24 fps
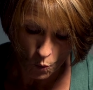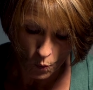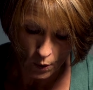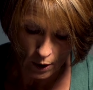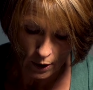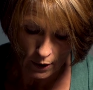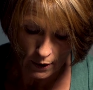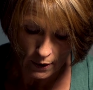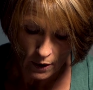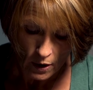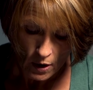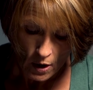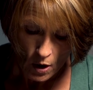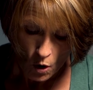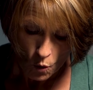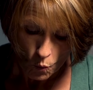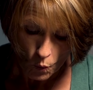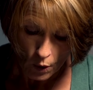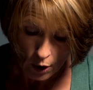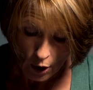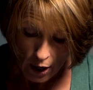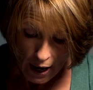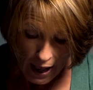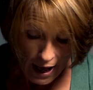Where,
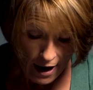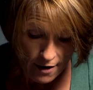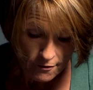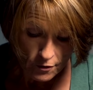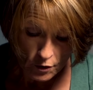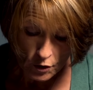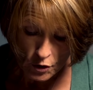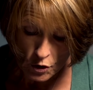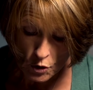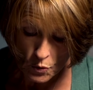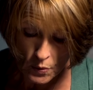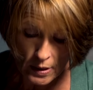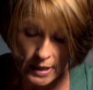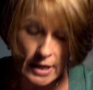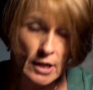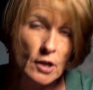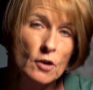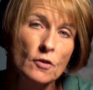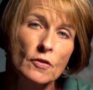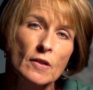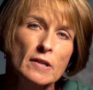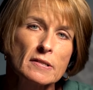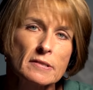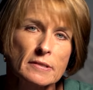wherever you
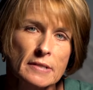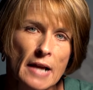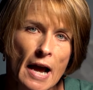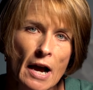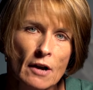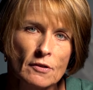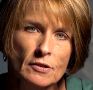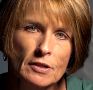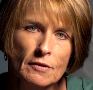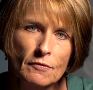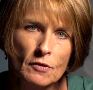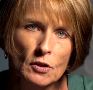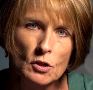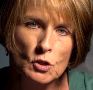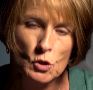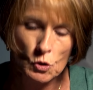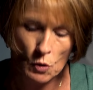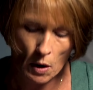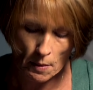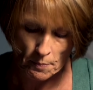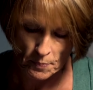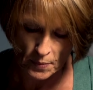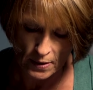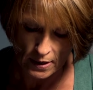hear the sound of the
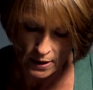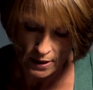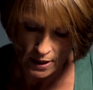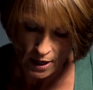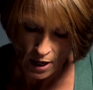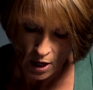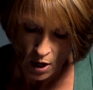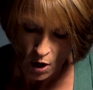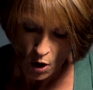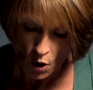trumpet,